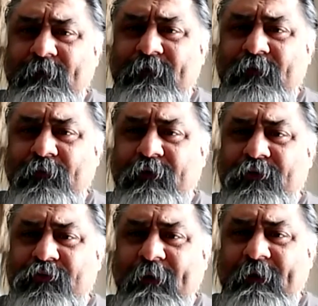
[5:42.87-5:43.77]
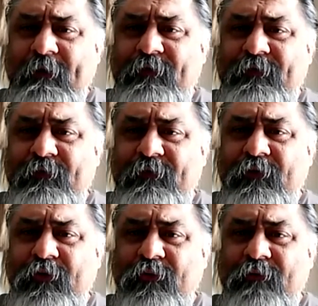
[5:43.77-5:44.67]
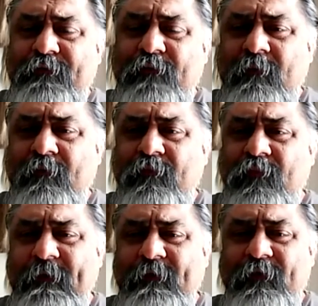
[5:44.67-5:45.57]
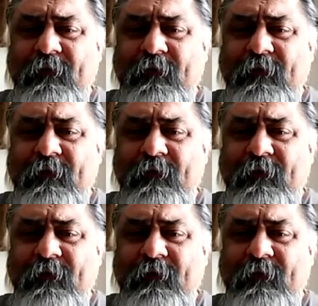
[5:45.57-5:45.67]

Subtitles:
So their dress, their uniform went in there,